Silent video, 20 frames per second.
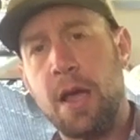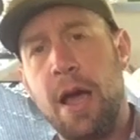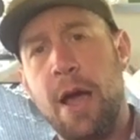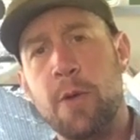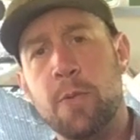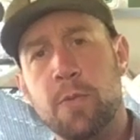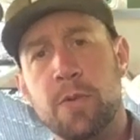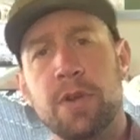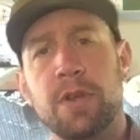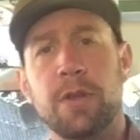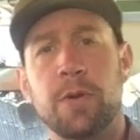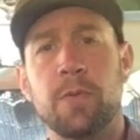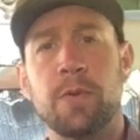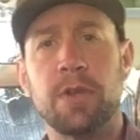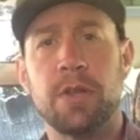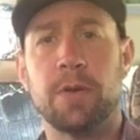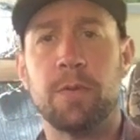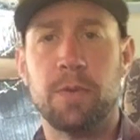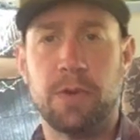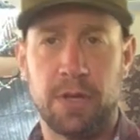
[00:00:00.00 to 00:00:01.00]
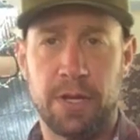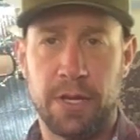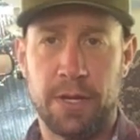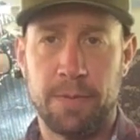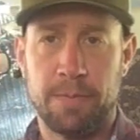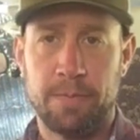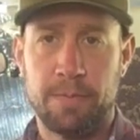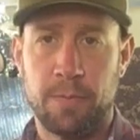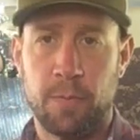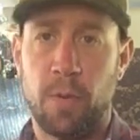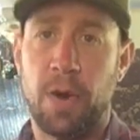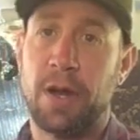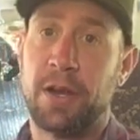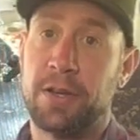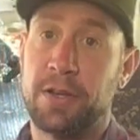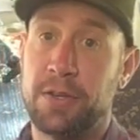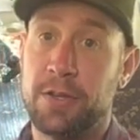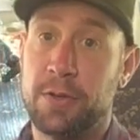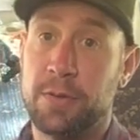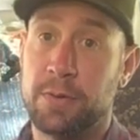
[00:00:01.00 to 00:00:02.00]
really
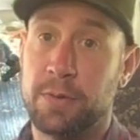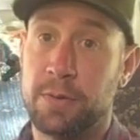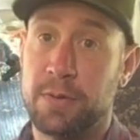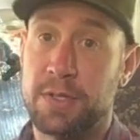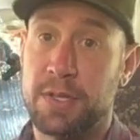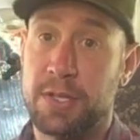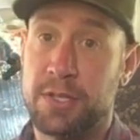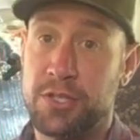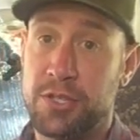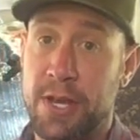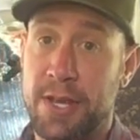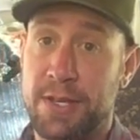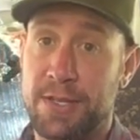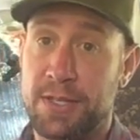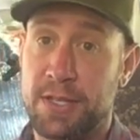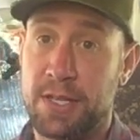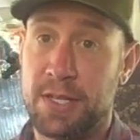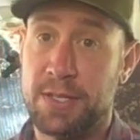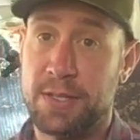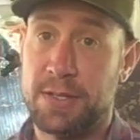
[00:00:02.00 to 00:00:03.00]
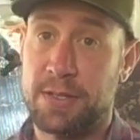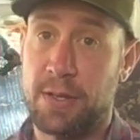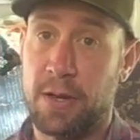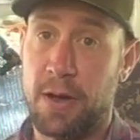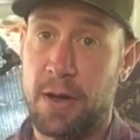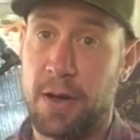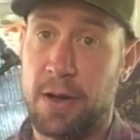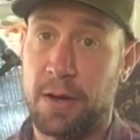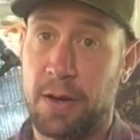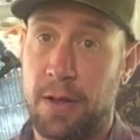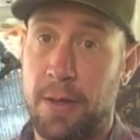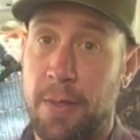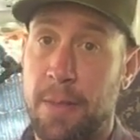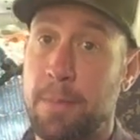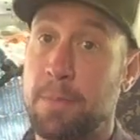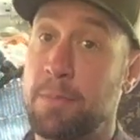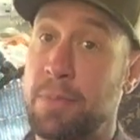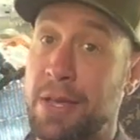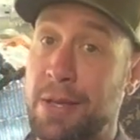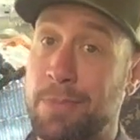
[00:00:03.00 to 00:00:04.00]
wanted to use Jay-Z's song
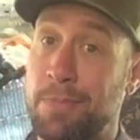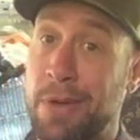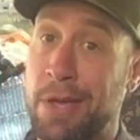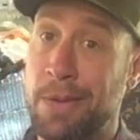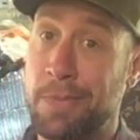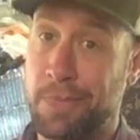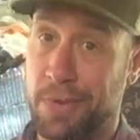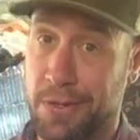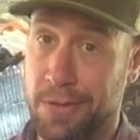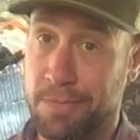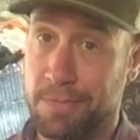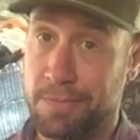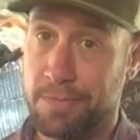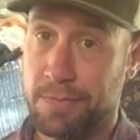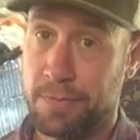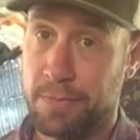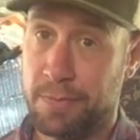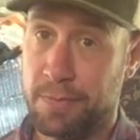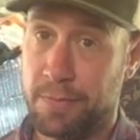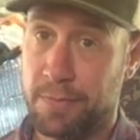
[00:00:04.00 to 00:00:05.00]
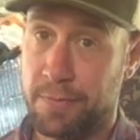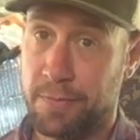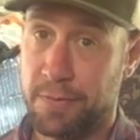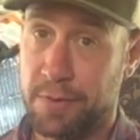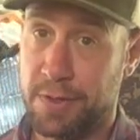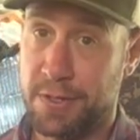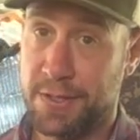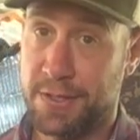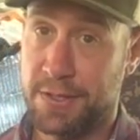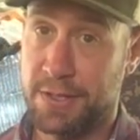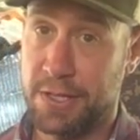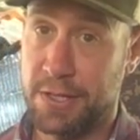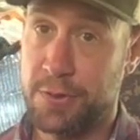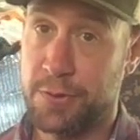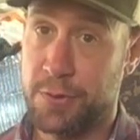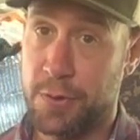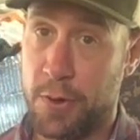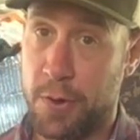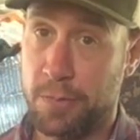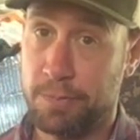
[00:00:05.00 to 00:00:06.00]
Big Pimpin' for this
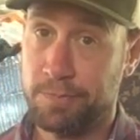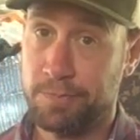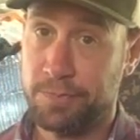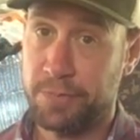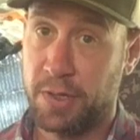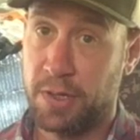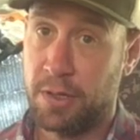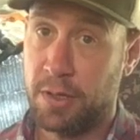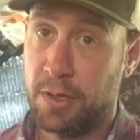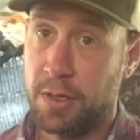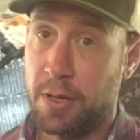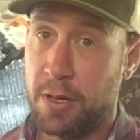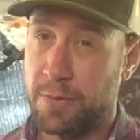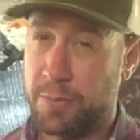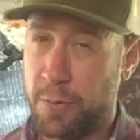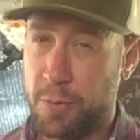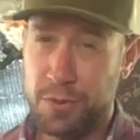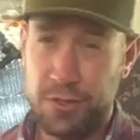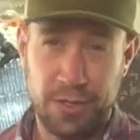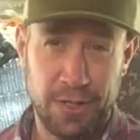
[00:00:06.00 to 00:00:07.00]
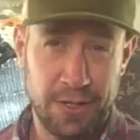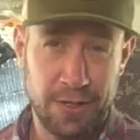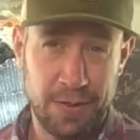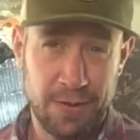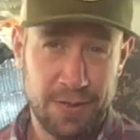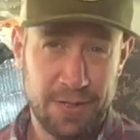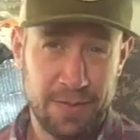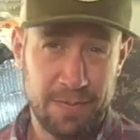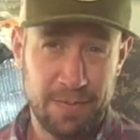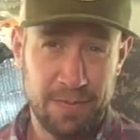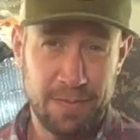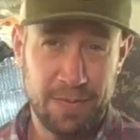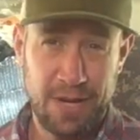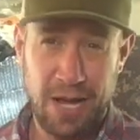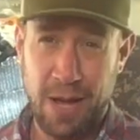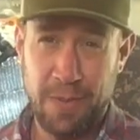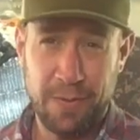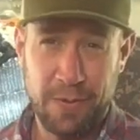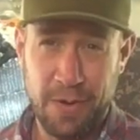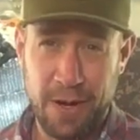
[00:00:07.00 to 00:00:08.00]
intro. Unfortunately, there is some
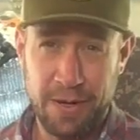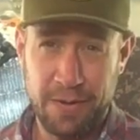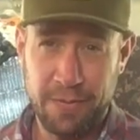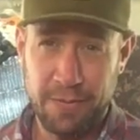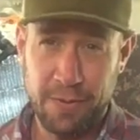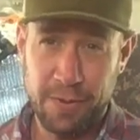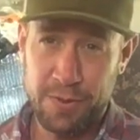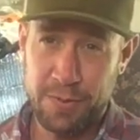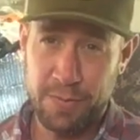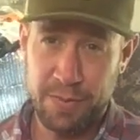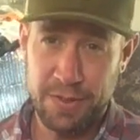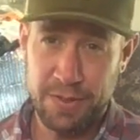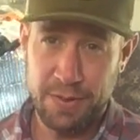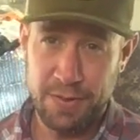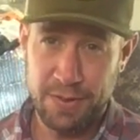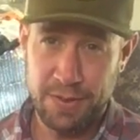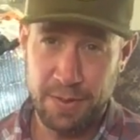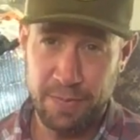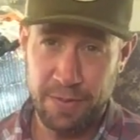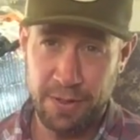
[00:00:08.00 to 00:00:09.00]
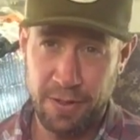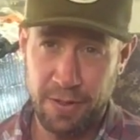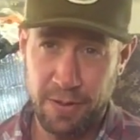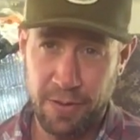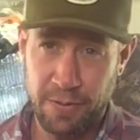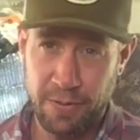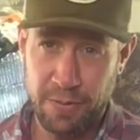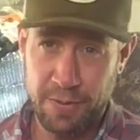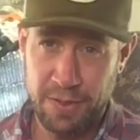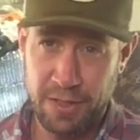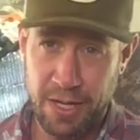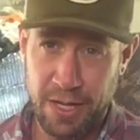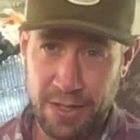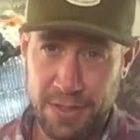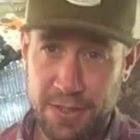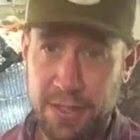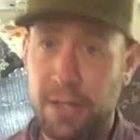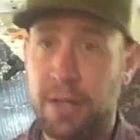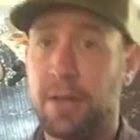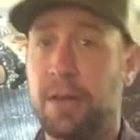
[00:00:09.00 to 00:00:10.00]
copyright infringements or something along those
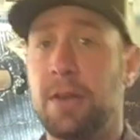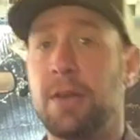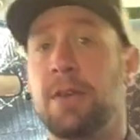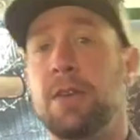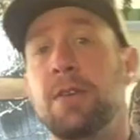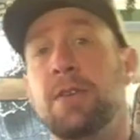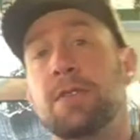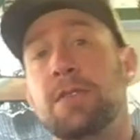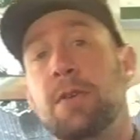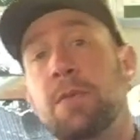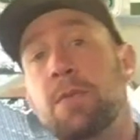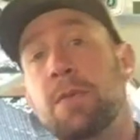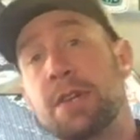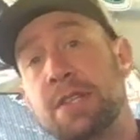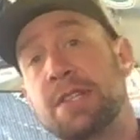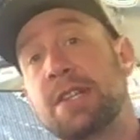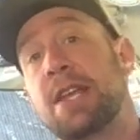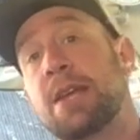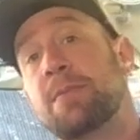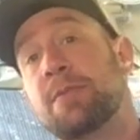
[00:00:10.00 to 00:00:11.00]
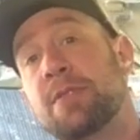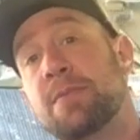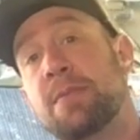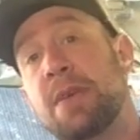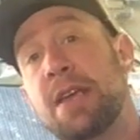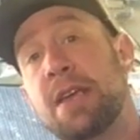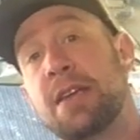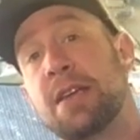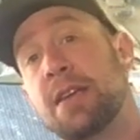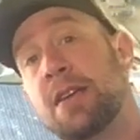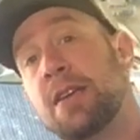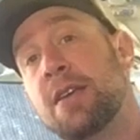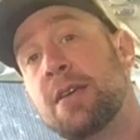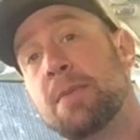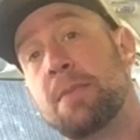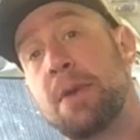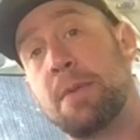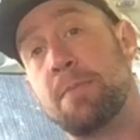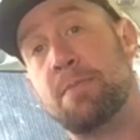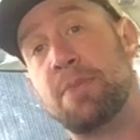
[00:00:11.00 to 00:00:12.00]
lines, so I wasn't able to make
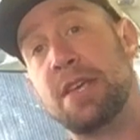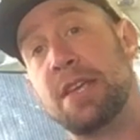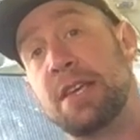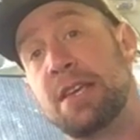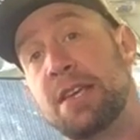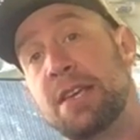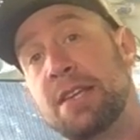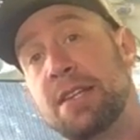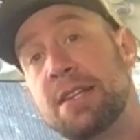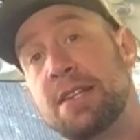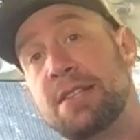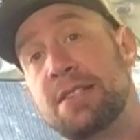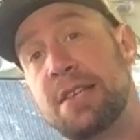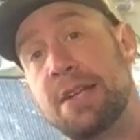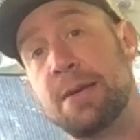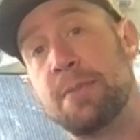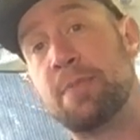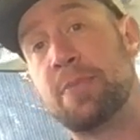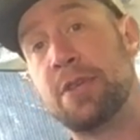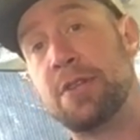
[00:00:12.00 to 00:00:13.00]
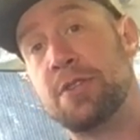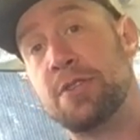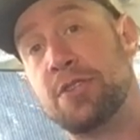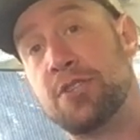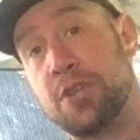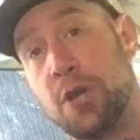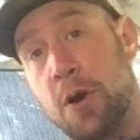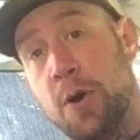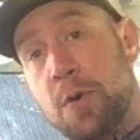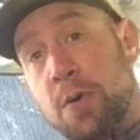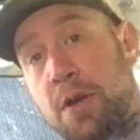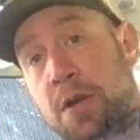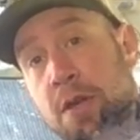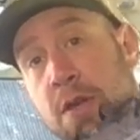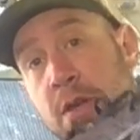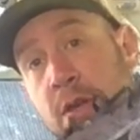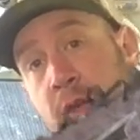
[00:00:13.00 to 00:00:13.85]
my big timpin' joke.